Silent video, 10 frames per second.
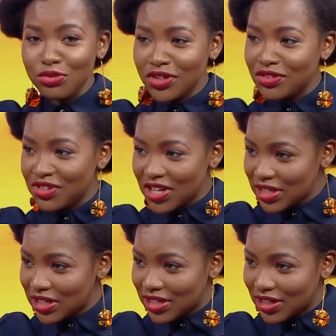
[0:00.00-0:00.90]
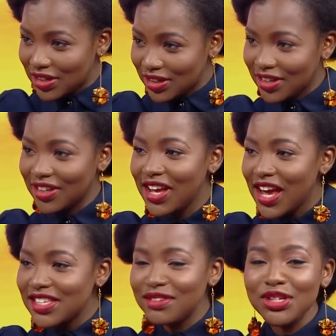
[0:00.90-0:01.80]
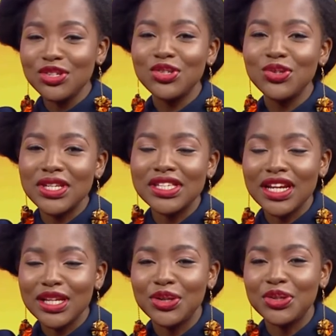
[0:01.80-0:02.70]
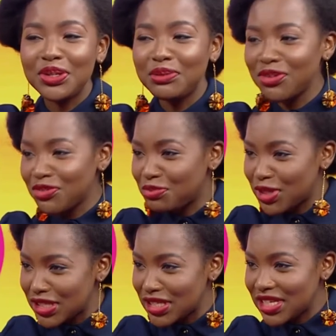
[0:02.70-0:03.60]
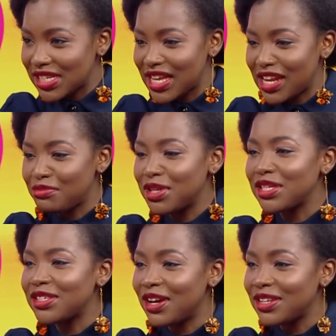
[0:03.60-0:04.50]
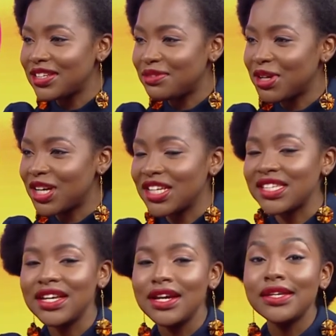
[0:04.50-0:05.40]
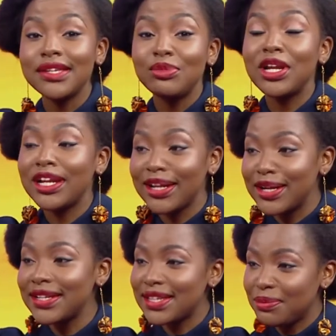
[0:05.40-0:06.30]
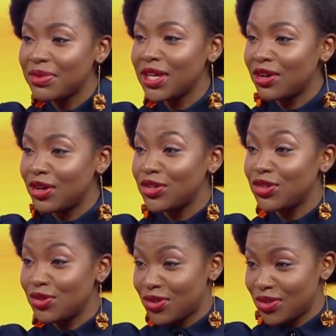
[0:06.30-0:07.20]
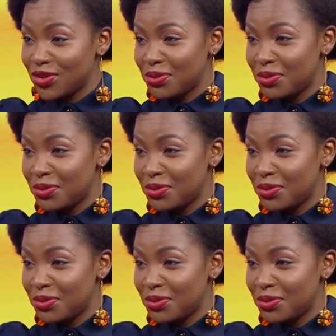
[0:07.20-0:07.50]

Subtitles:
University. Someone should do a study on the number of businesses that have been started because someone learned something on YouTube.